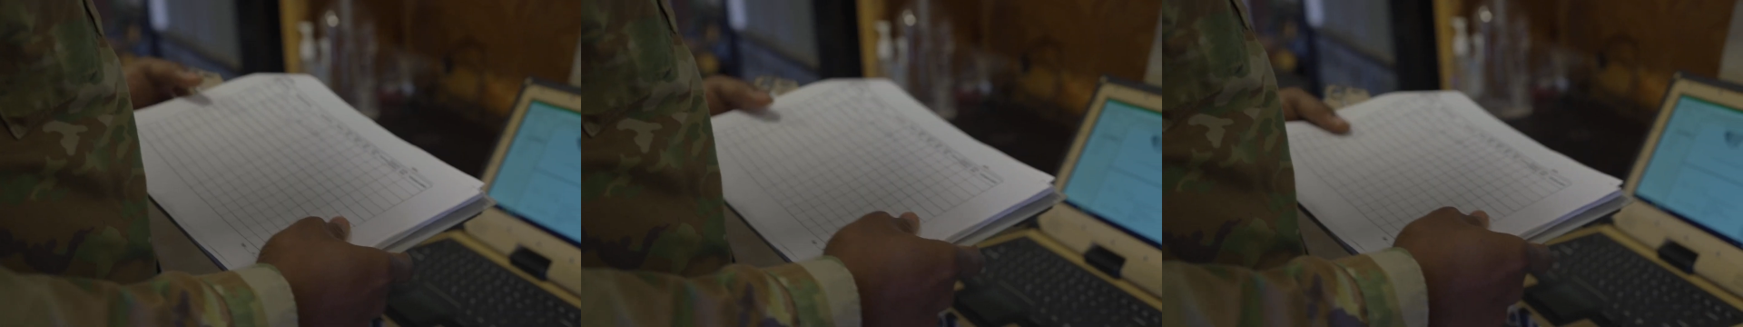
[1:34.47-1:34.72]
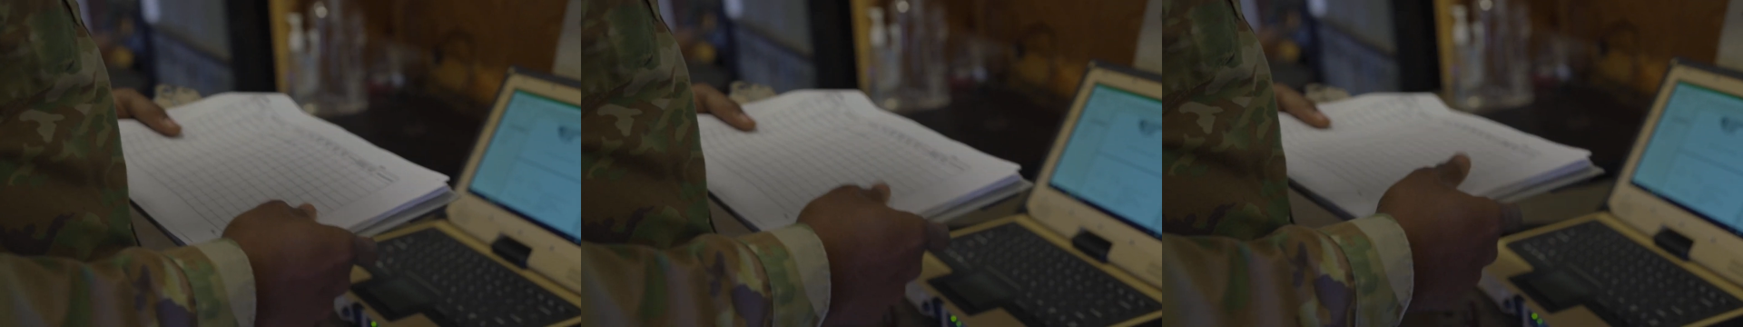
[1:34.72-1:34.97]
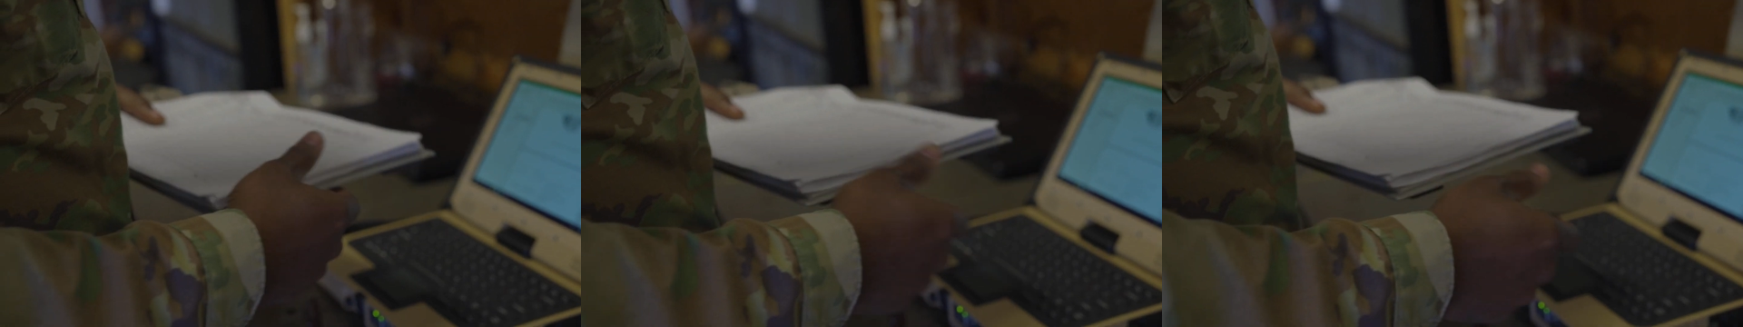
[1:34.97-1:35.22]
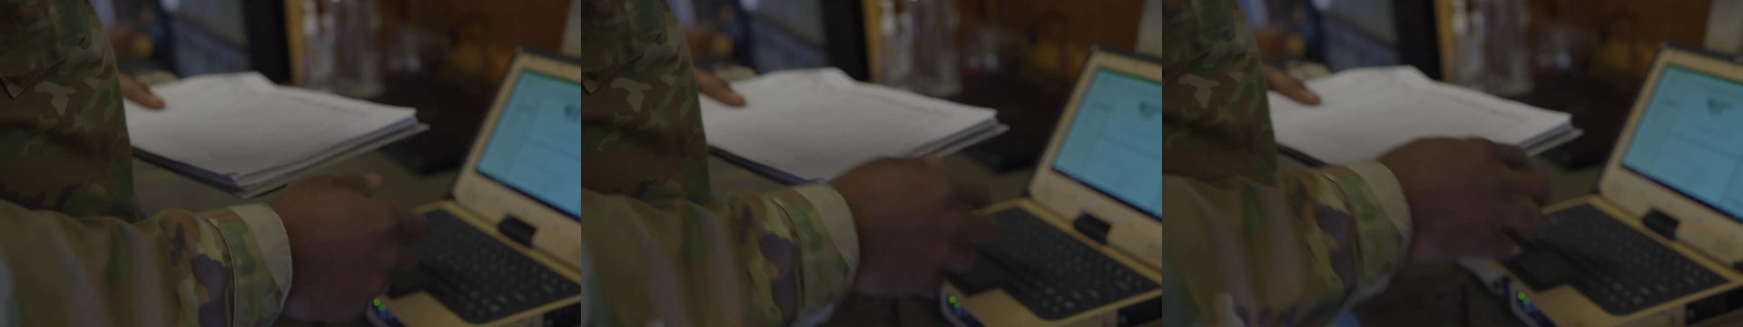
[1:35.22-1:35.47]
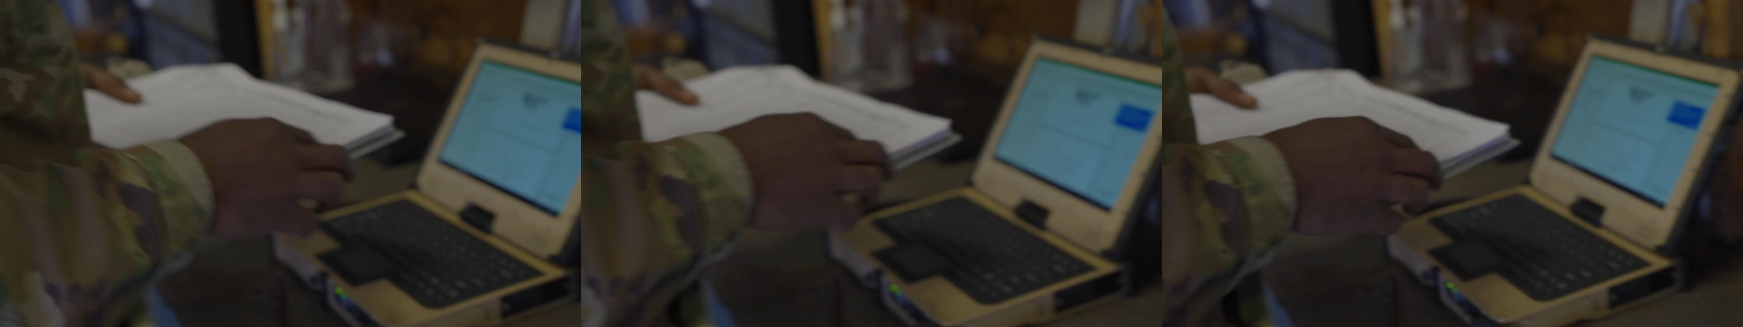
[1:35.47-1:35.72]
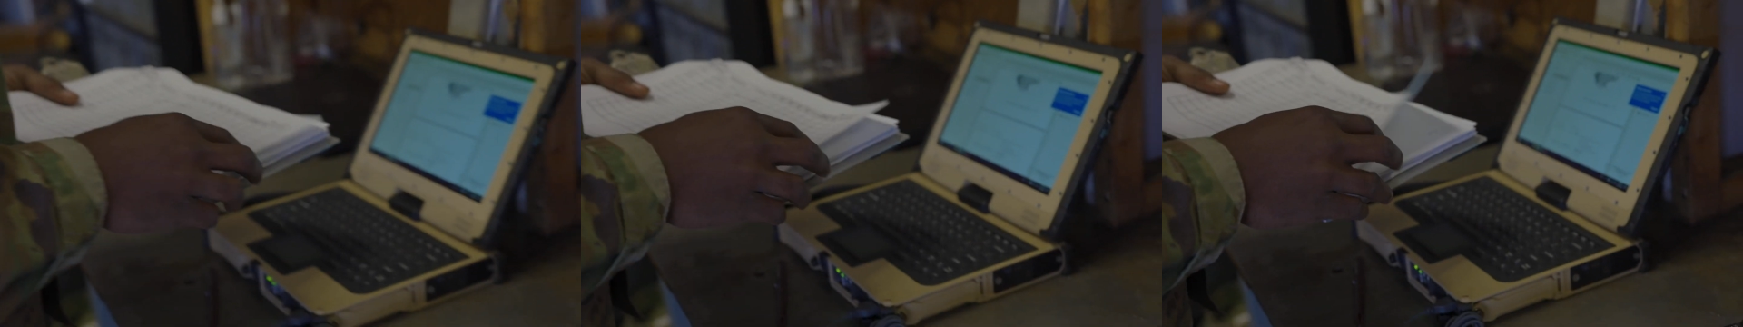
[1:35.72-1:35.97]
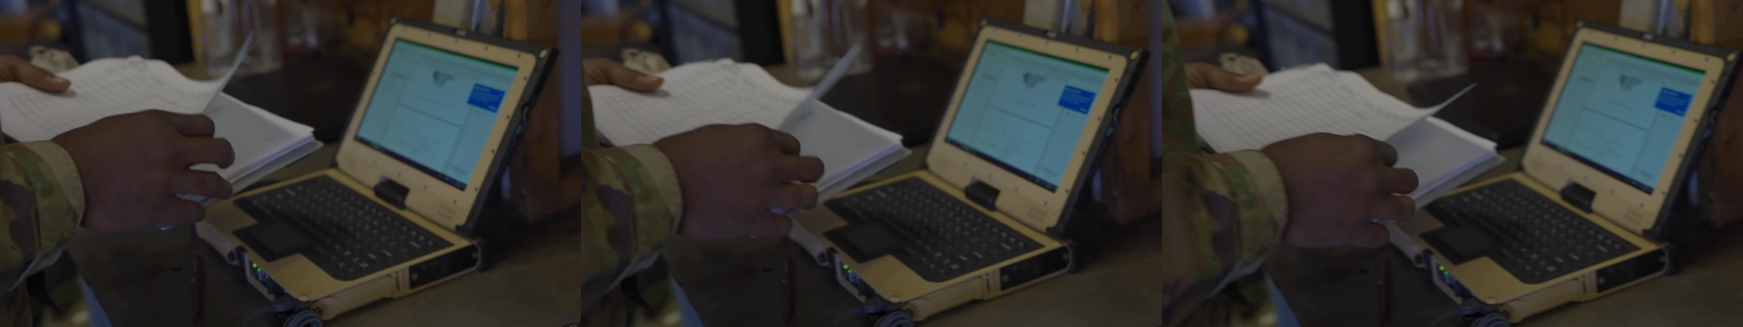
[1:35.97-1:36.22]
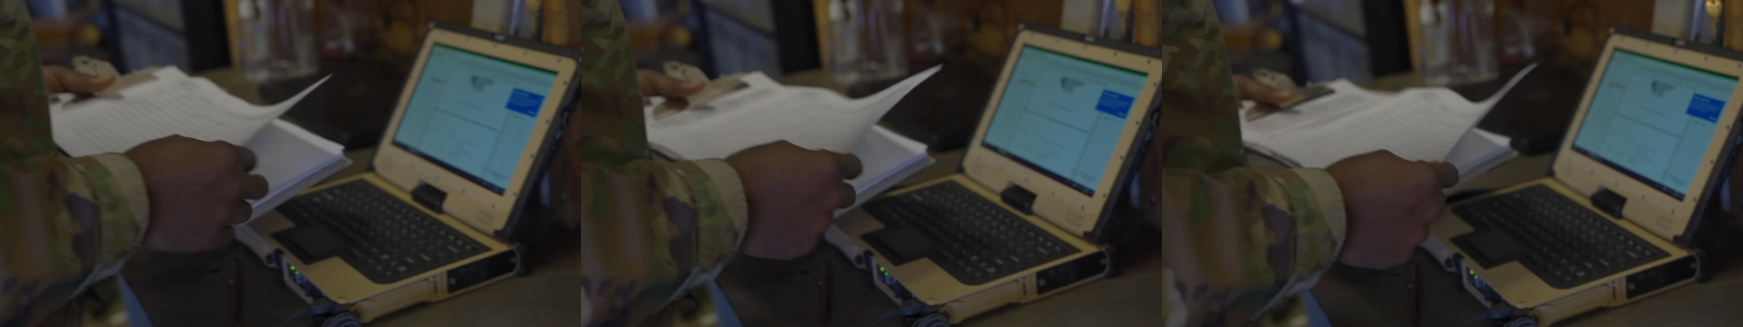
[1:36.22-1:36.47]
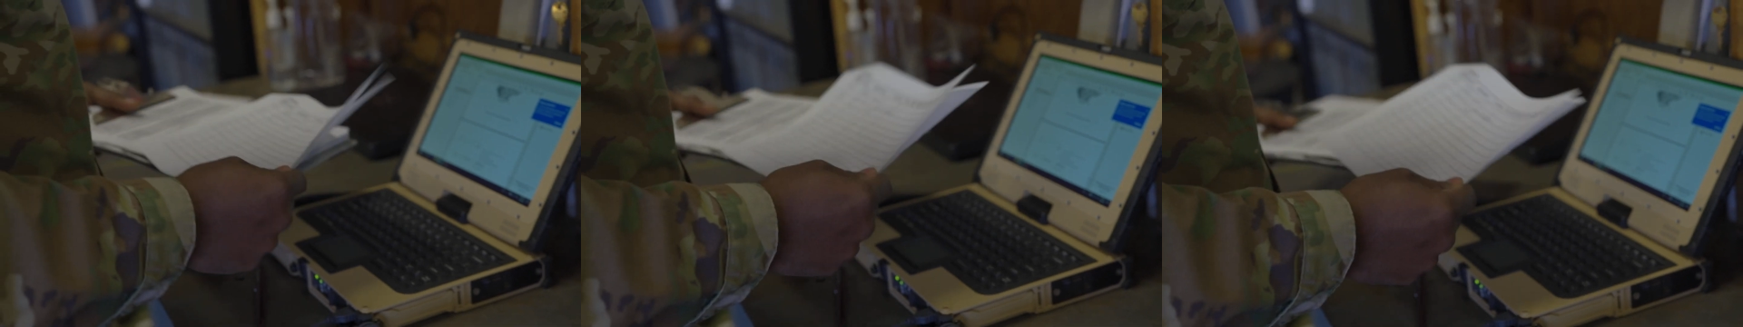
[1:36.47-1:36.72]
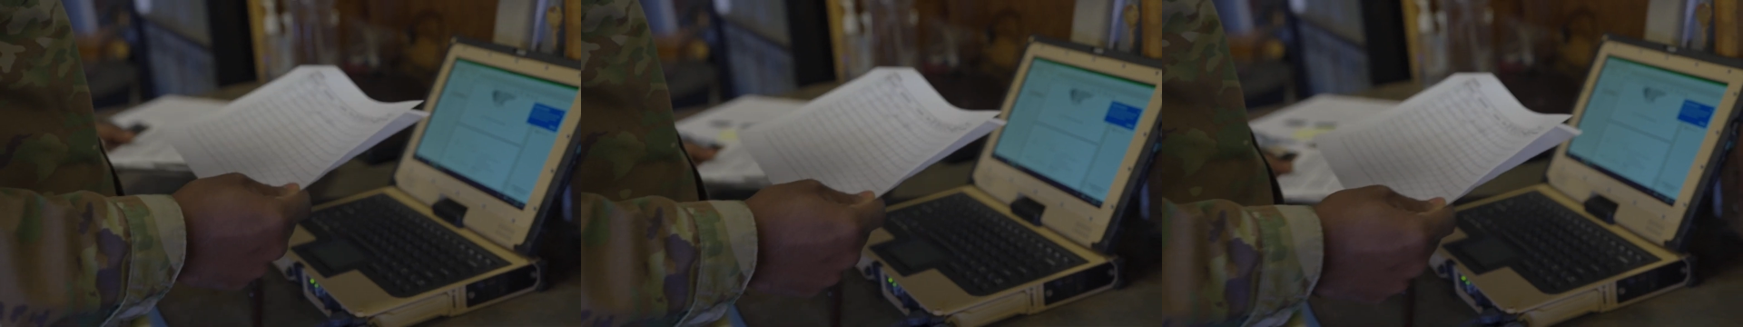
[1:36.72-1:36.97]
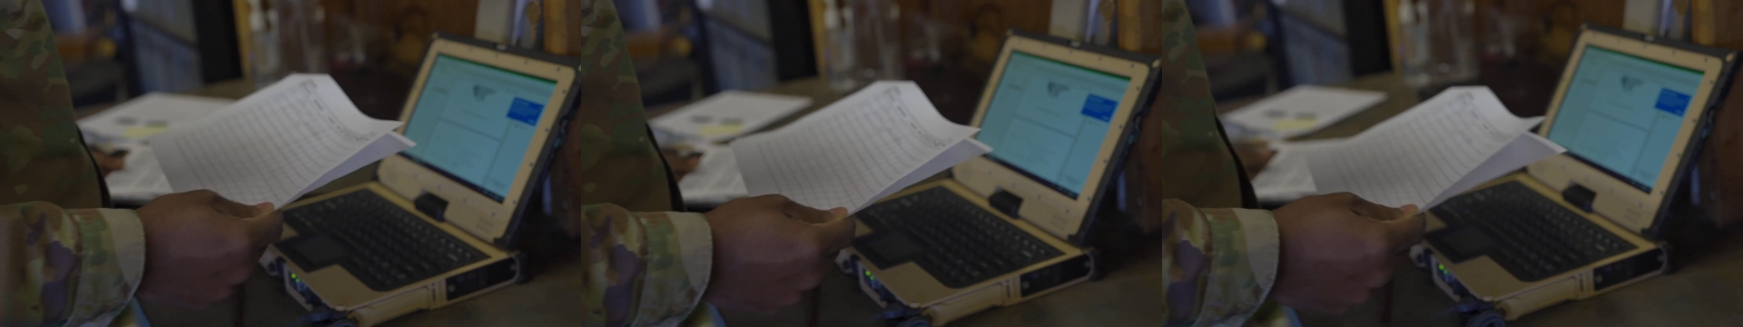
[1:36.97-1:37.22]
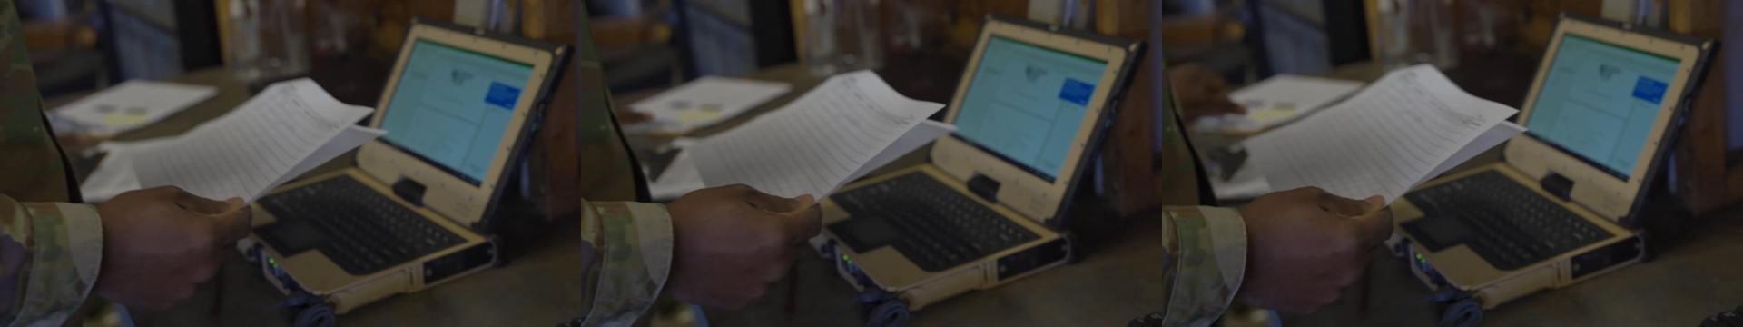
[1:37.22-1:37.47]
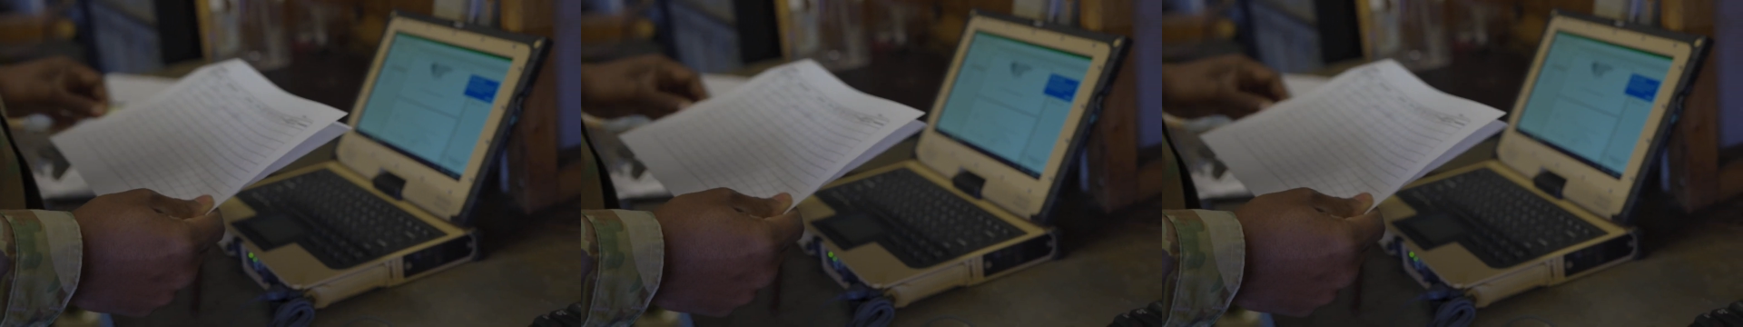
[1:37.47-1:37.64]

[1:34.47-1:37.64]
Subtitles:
No face is visible, so there are no lips to read.